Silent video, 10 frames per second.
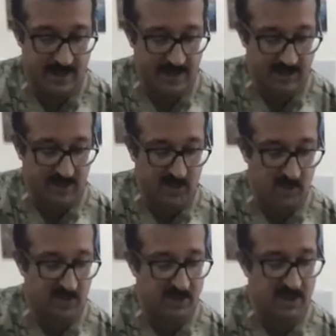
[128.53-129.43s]
as
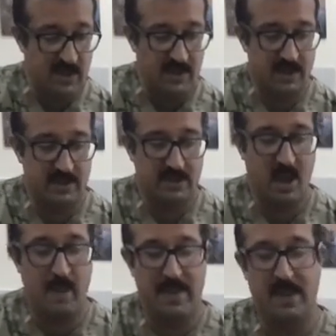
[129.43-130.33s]
opposed to
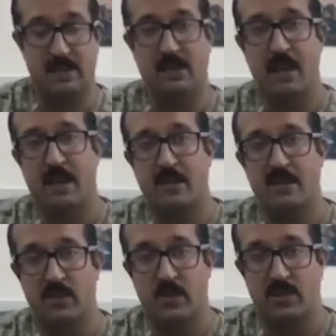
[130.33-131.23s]
combat gauze,
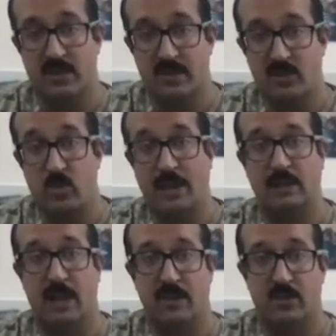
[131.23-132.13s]
which is quick
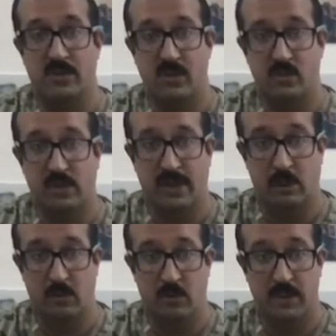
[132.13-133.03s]
clot. So this will
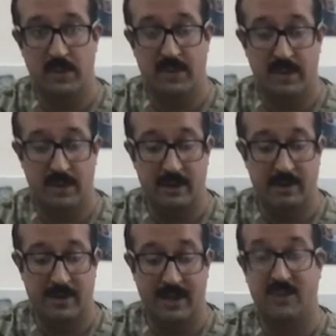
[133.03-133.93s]
help with
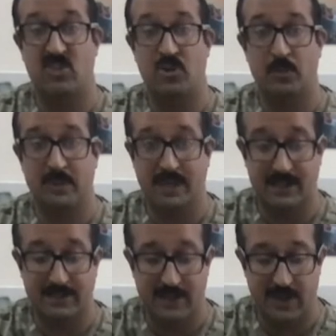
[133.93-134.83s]
any external bleeding
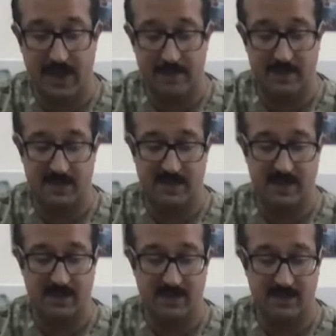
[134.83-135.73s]
that you happen to
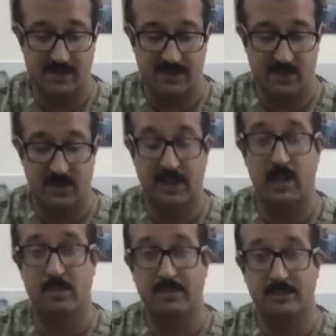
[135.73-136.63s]
see. So it'll
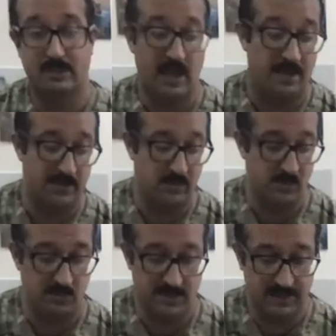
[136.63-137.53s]
help clot the
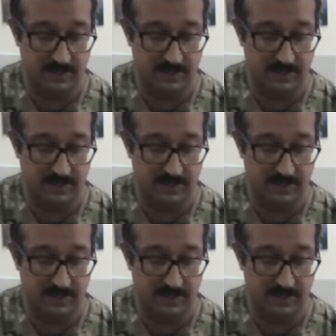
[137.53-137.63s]
wounds.